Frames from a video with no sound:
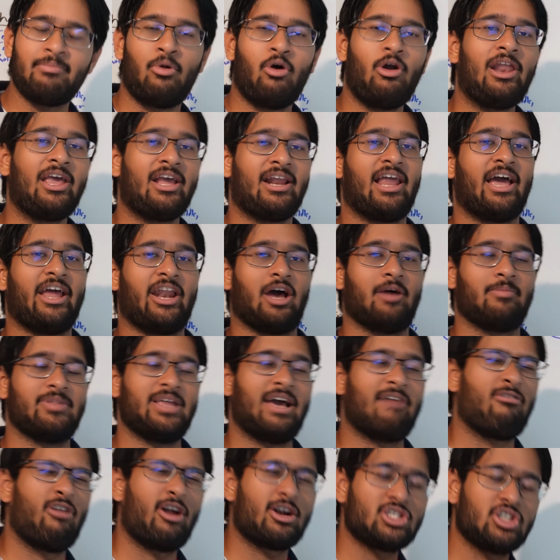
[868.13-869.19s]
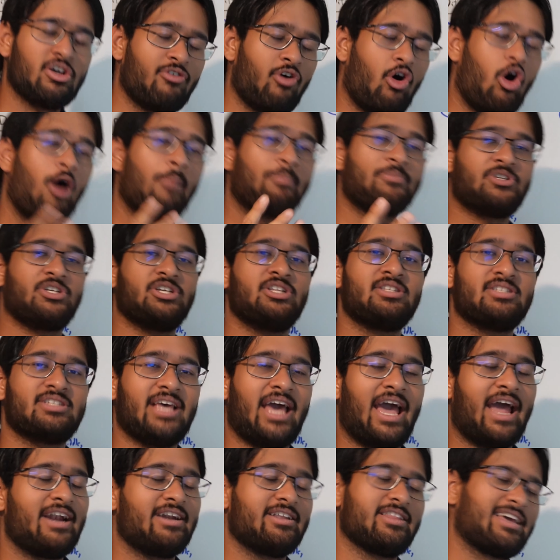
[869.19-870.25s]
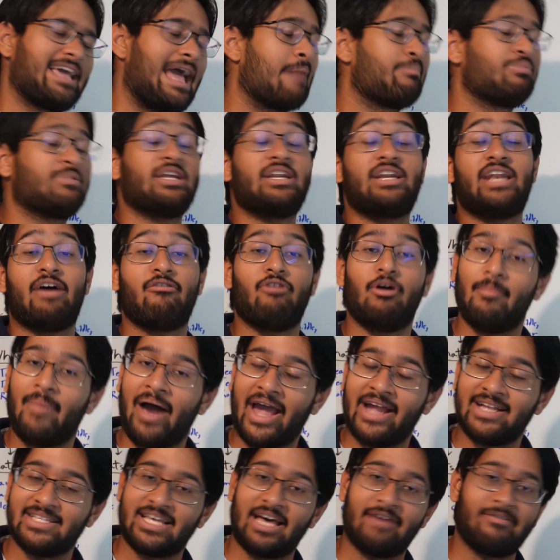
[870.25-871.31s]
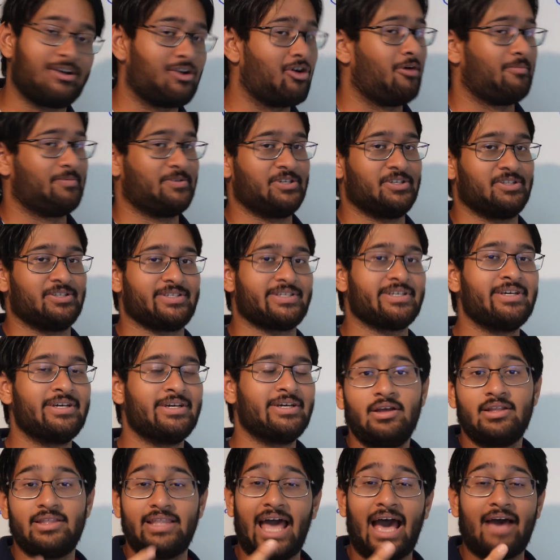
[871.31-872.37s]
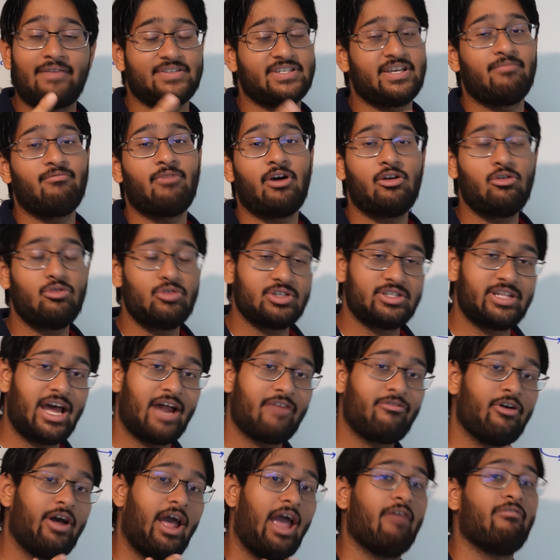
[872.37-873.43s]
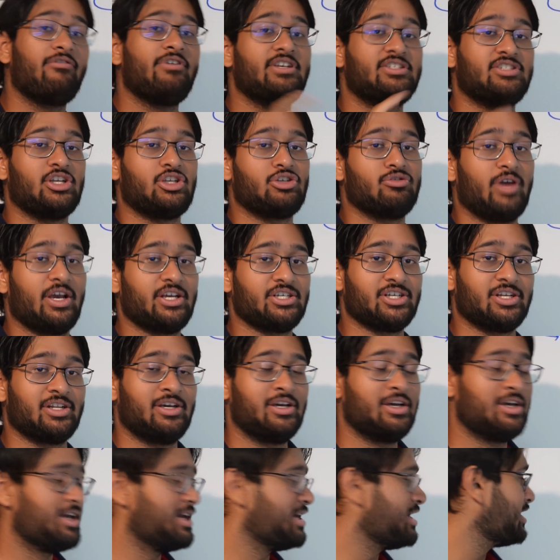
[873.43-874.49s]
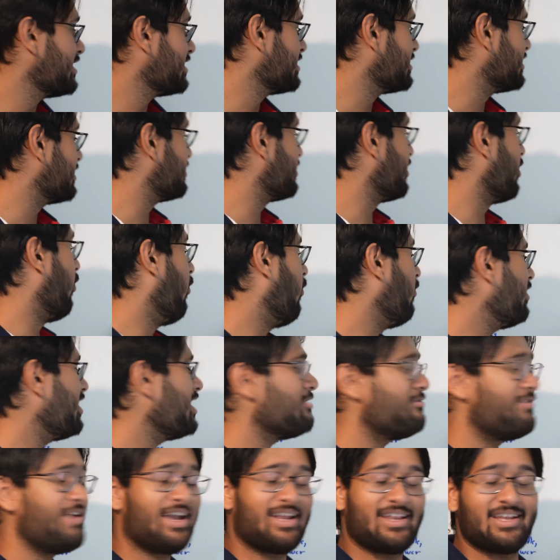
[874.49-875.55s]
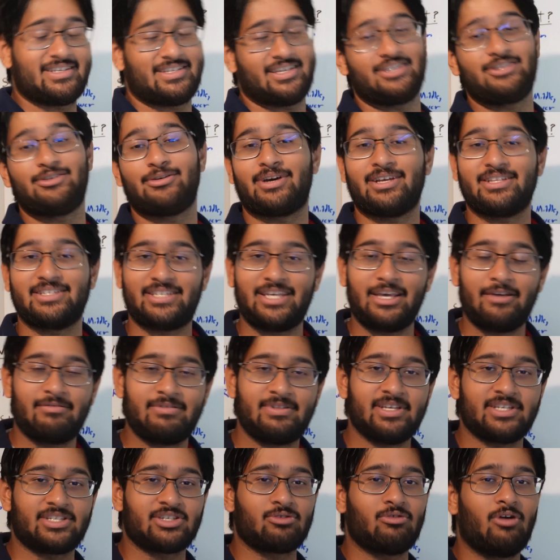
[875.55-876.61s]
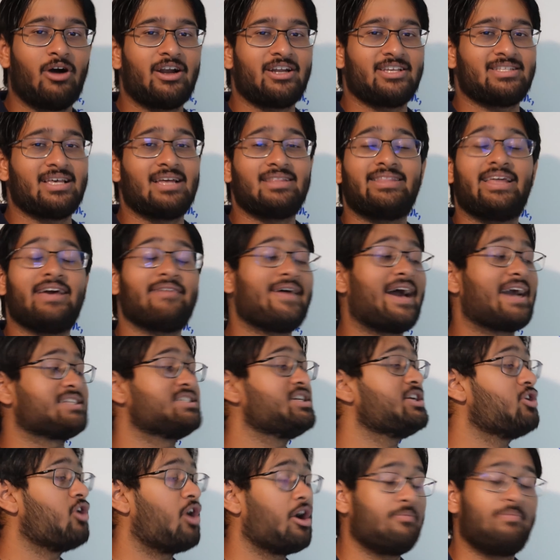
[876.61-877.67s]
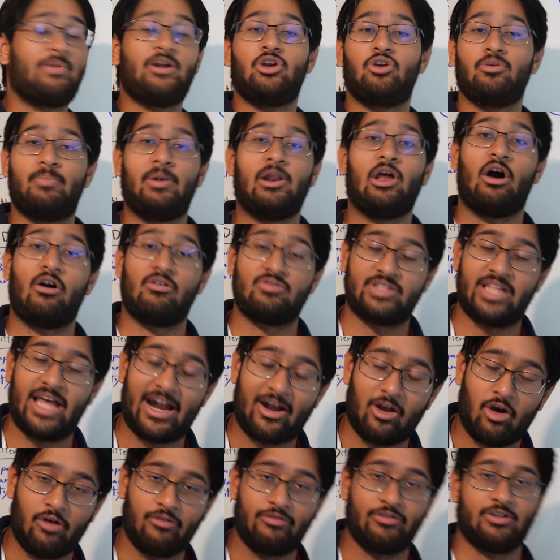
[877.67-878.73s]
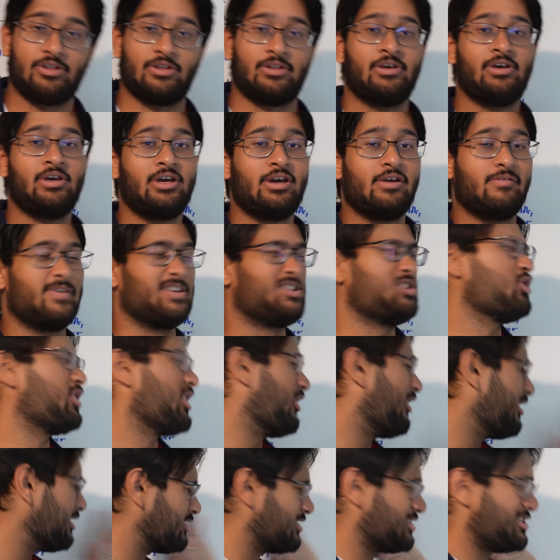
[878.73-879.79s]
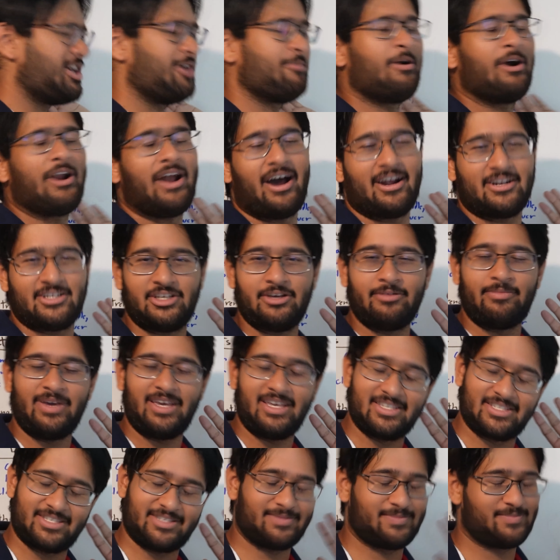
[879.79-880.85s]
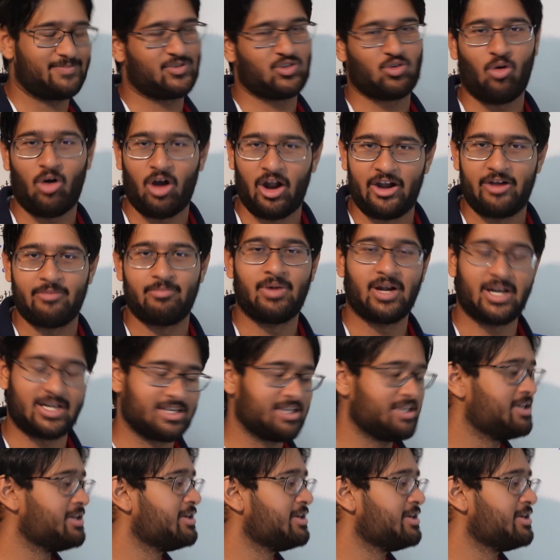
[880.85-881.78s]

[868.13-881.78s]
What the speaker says: bowling lineup. They have lots of options and the captain never minds having options. They have someone who's there for every situation. The only weaknesses you can see with this squad is that they've actually not been to playoffs that often, which you can also say about RCB's squad. But